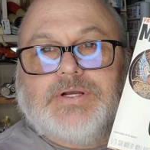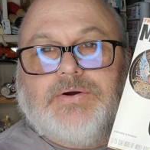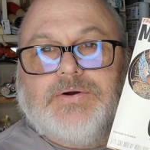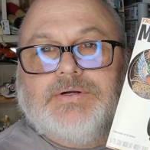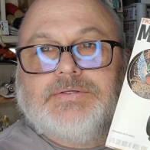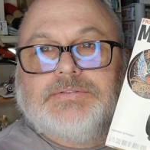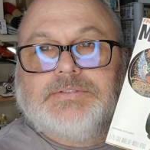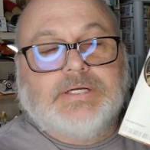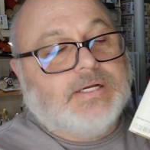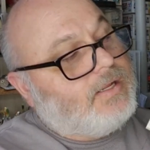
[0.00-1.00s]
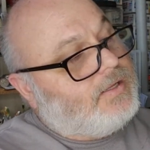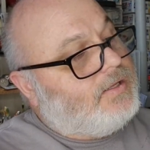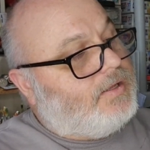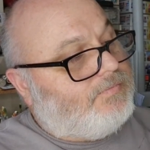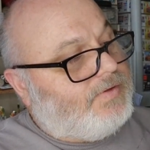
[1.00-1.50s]
car.
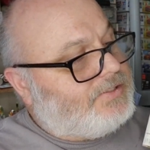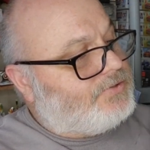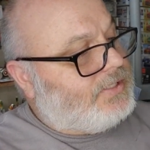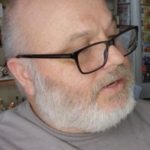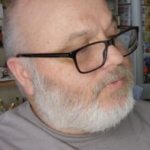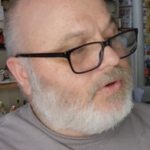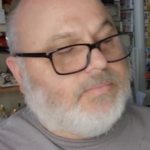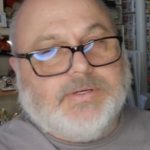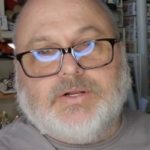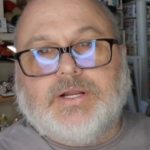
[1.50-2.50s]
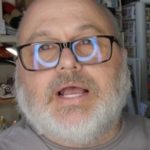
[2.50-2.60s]
Eventually, I want to build an